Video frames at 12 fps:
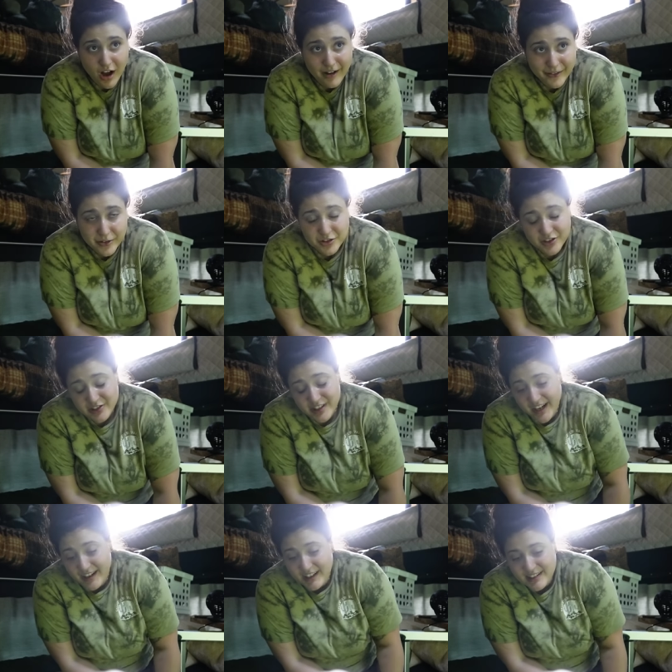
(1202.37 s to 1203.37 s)
off, which is
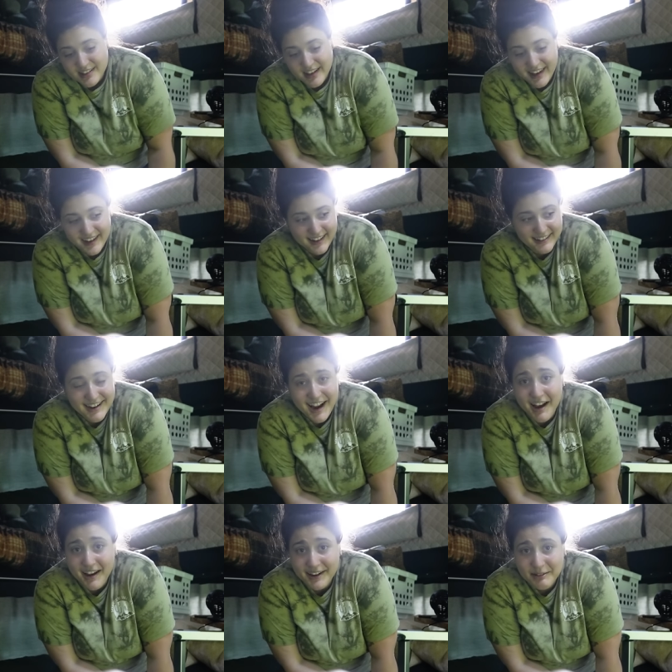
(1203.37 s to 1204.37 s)
nice, and
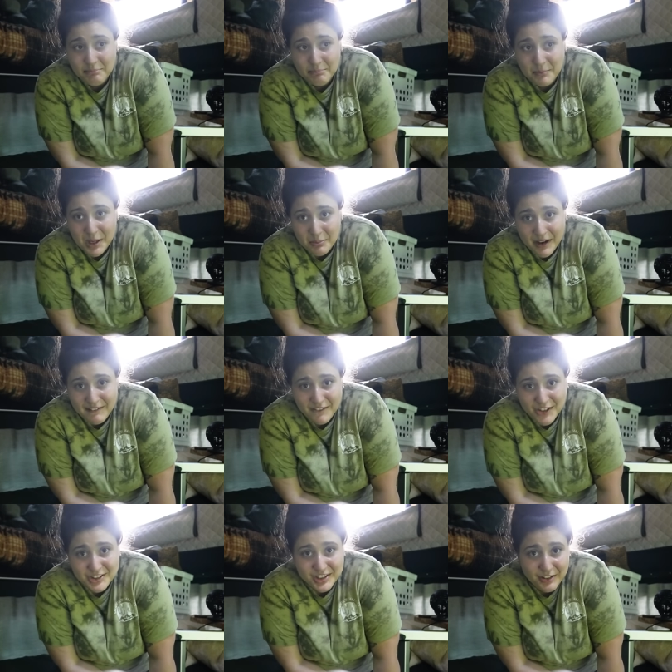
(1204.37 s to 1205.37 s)
I made my
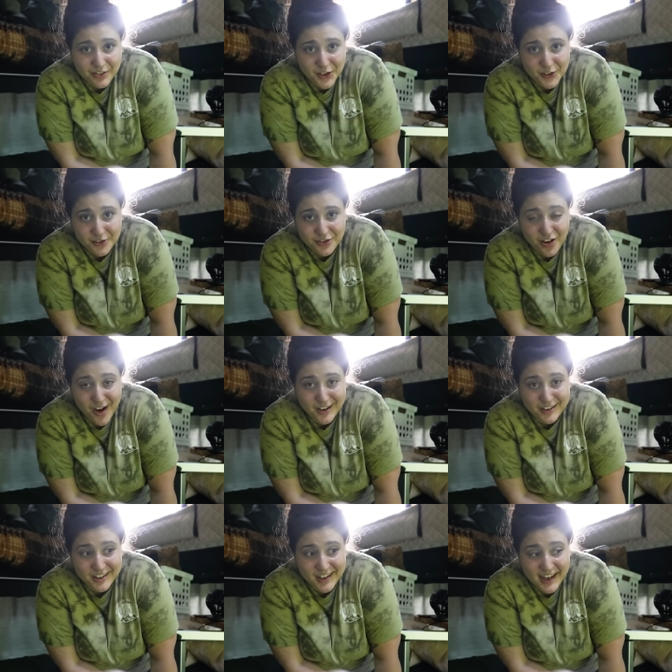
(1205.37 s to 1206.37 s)
first ever
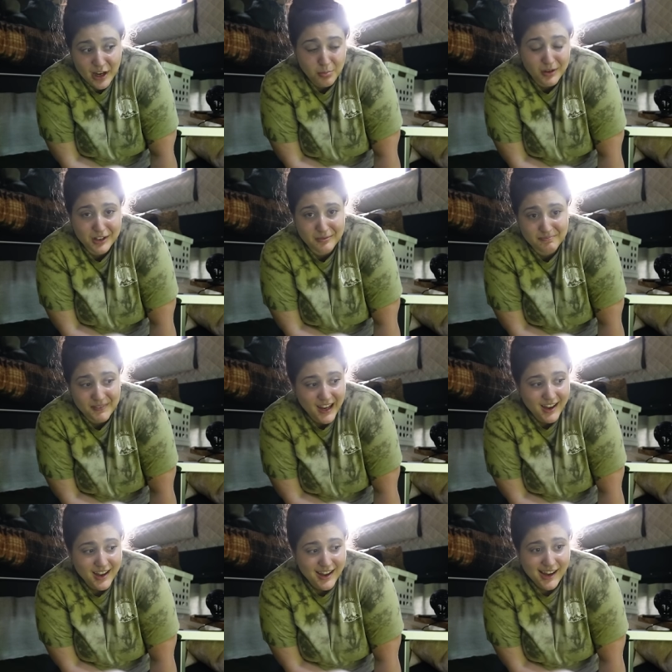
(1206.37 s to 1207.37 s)
friend camping.
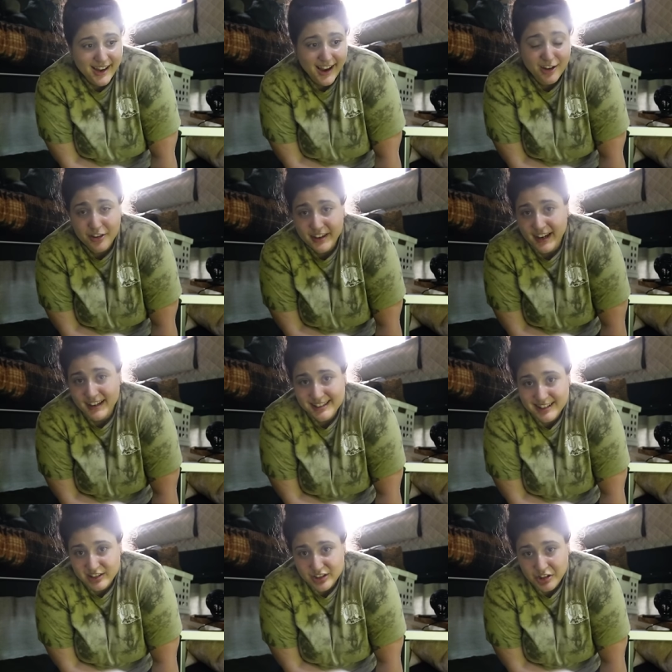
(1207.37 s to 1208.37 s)
I know that kind of
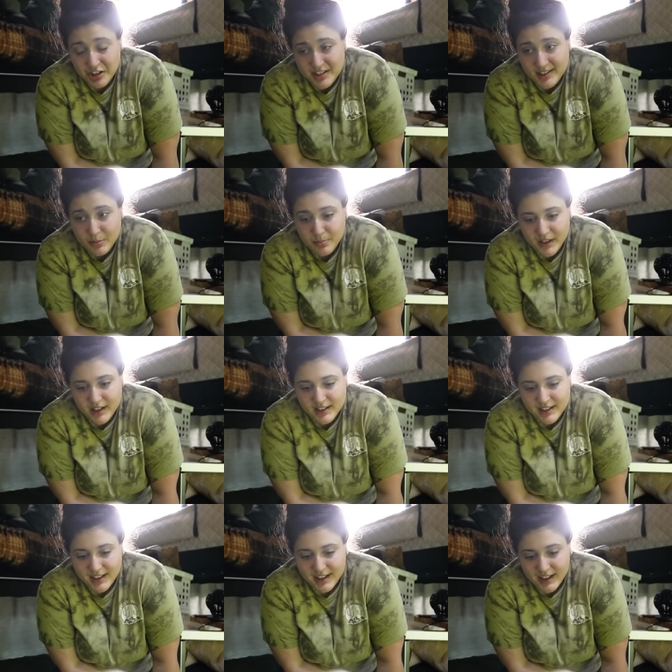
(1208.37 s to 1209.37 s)
sounds crazy, but
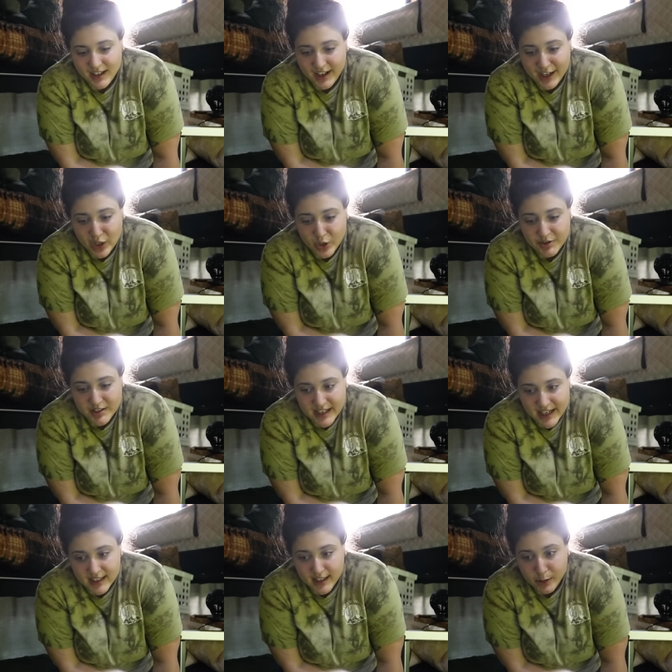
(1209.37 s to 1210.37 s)
I always
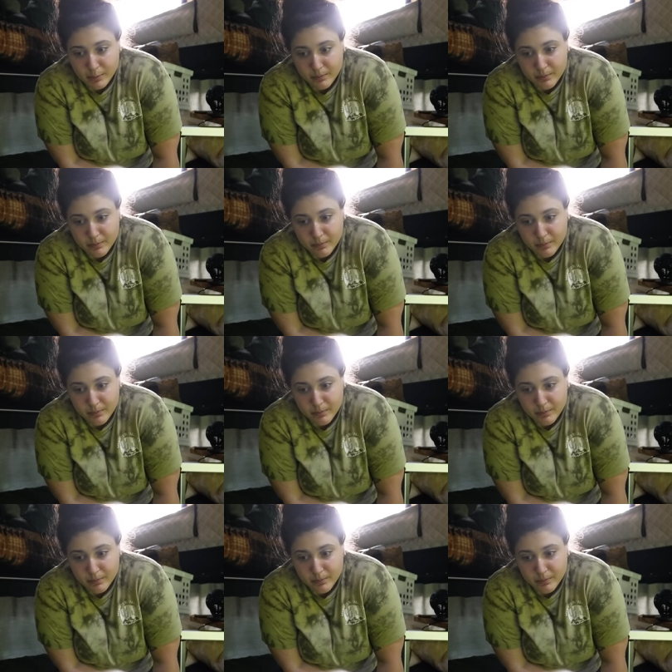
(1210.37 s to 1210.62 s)
end up